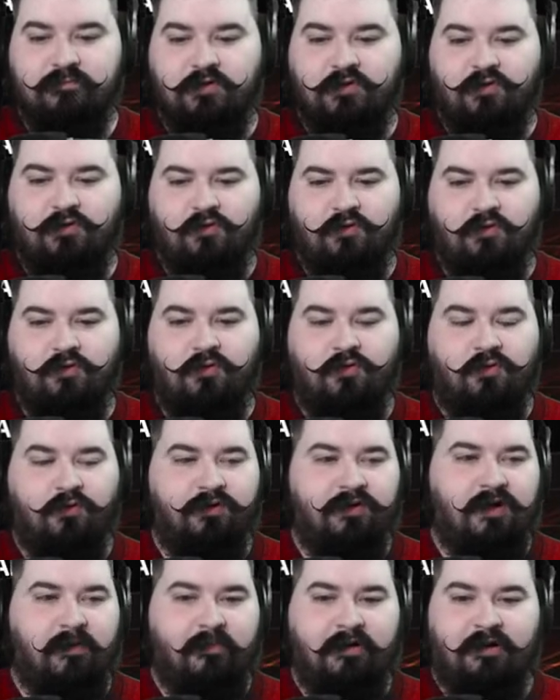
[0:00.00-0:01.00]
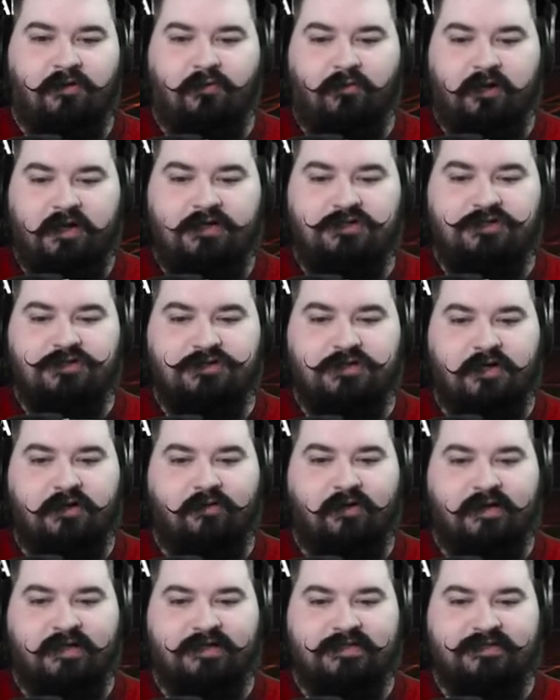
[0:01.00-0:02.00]
Oh, the amount of rage you
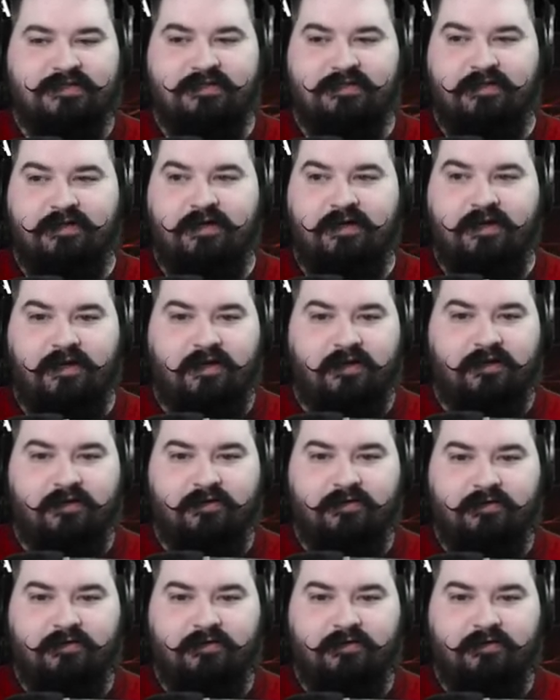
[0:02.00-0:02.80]
generate is nutty.